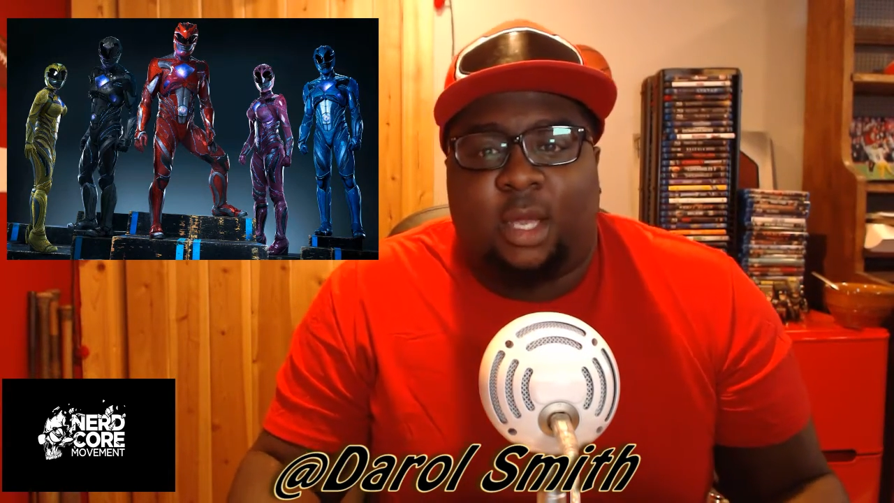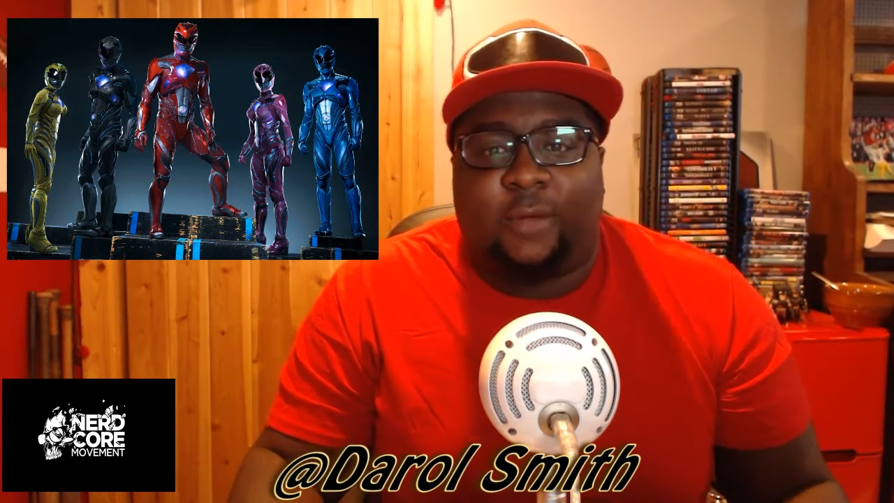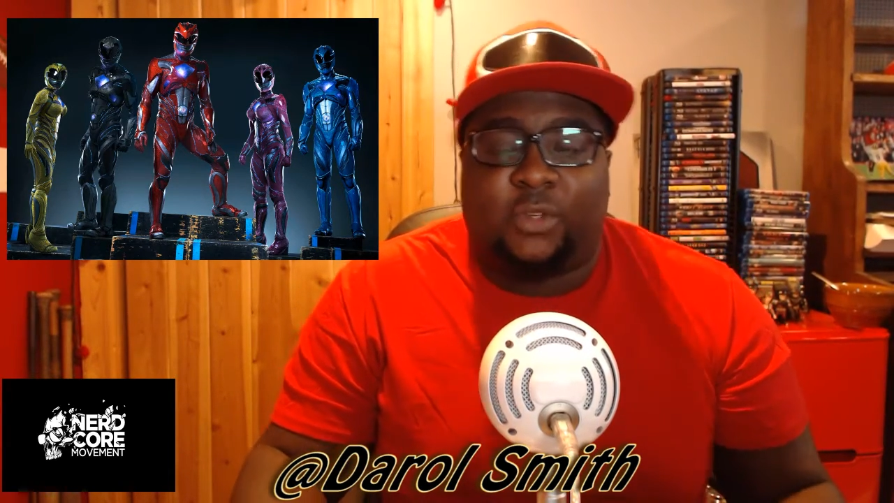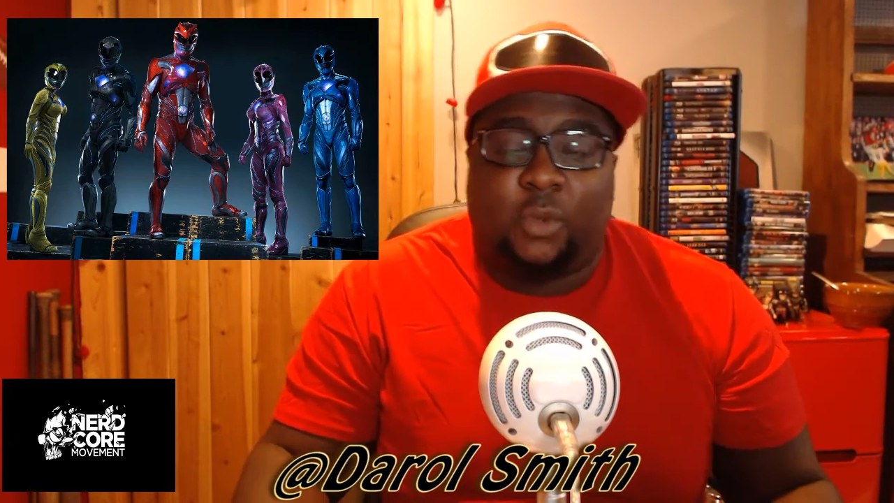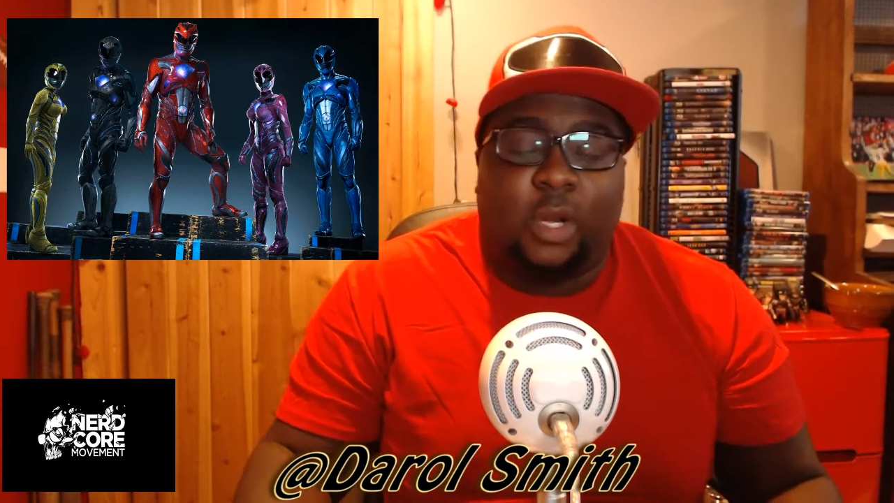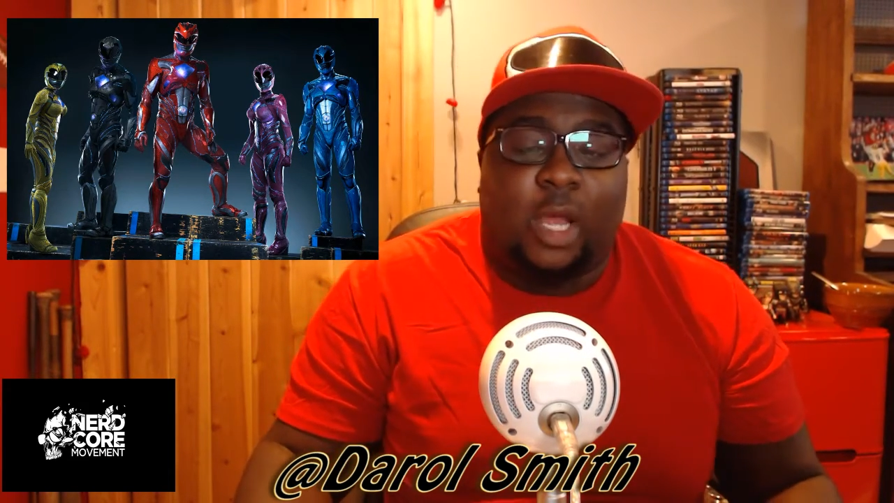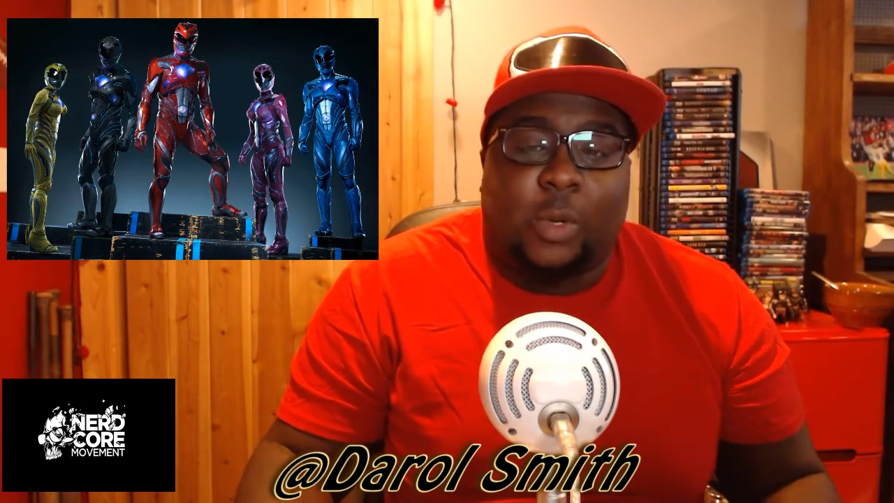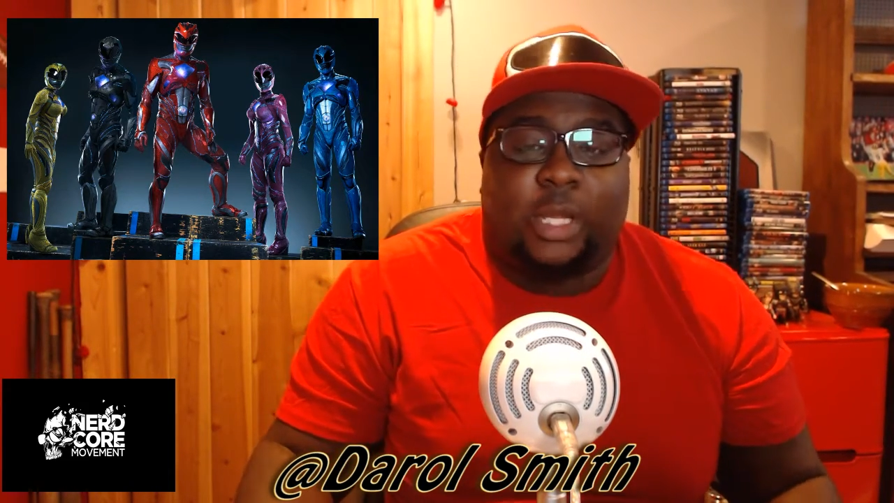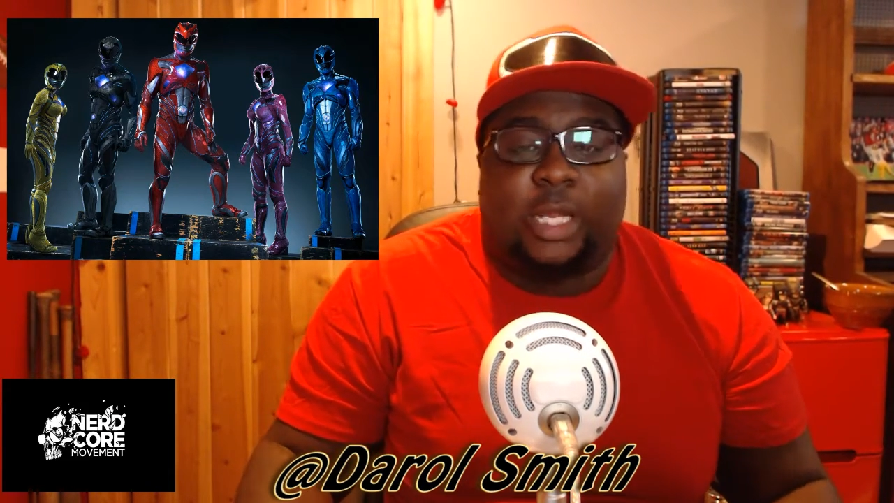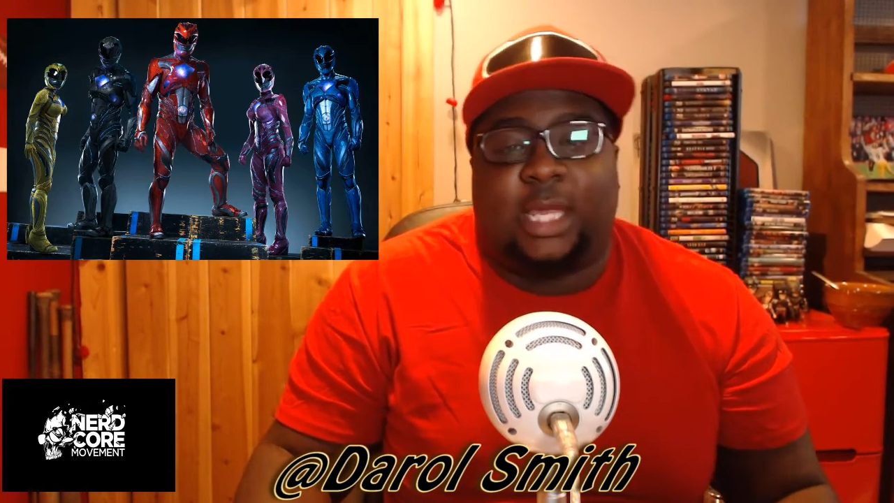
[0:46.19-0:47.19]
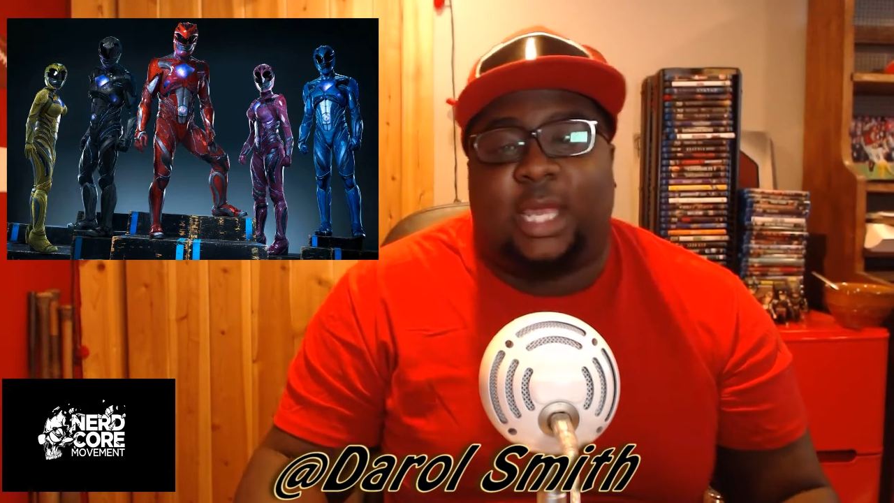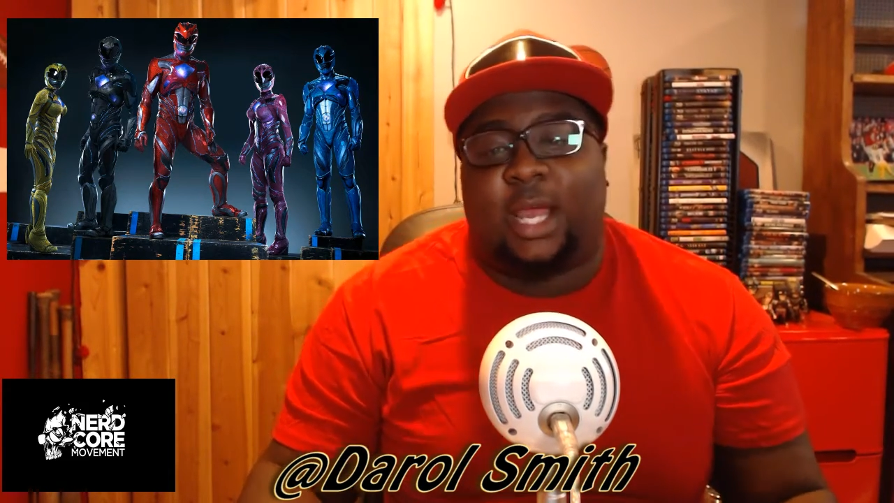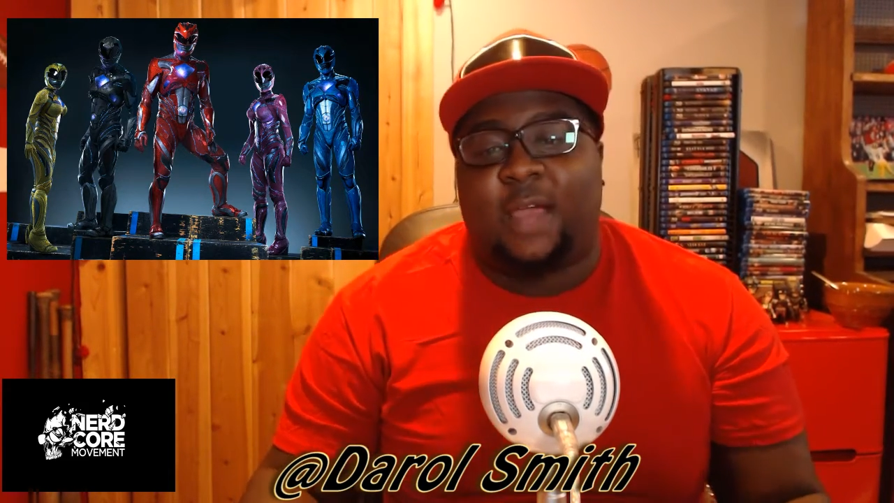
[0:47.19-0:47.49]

of Zordon we're gonna get.